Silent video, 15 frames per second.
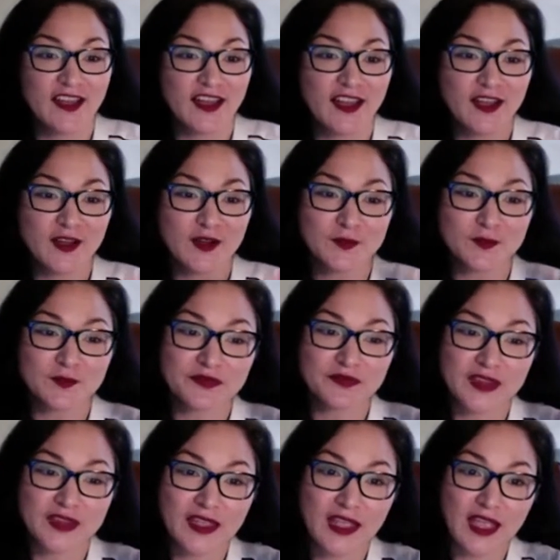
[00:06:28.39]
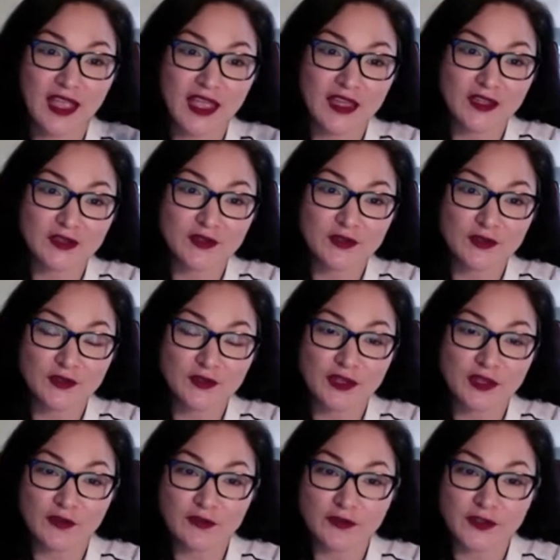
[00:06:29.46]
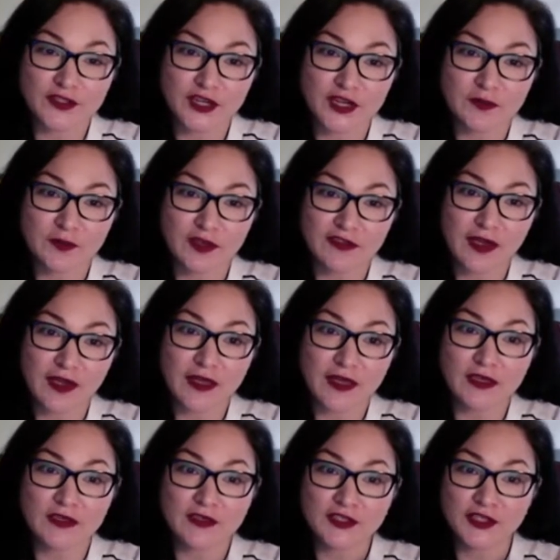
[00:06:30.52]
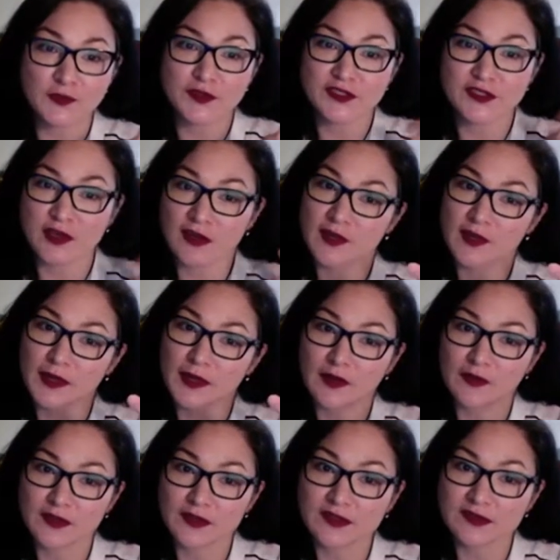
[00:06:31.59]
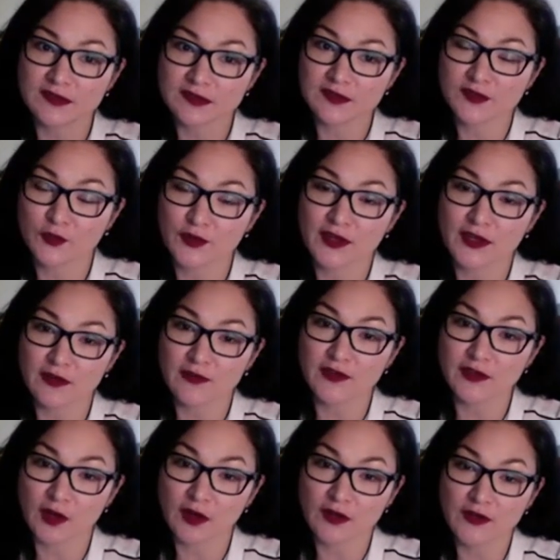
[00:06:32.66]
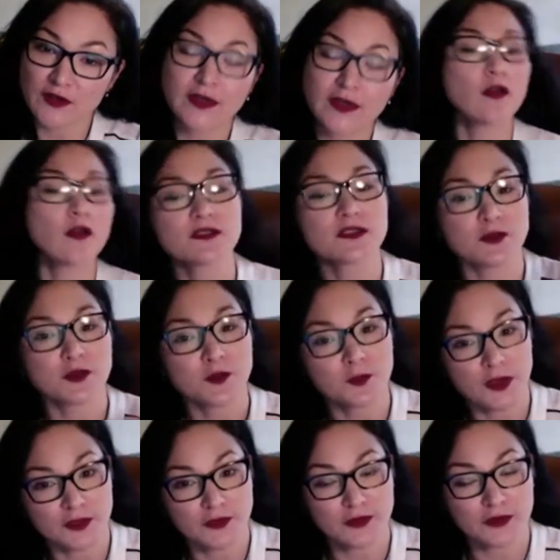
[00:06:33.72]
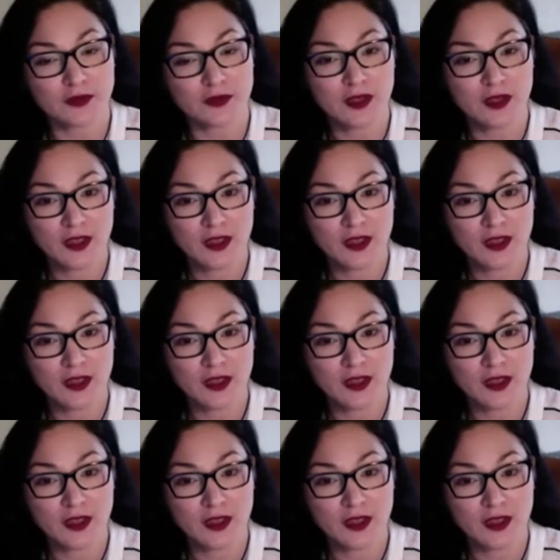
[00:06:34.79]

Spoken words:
And, for Jen McFadden, she was talking about how this is a story of a daughter and also the mother,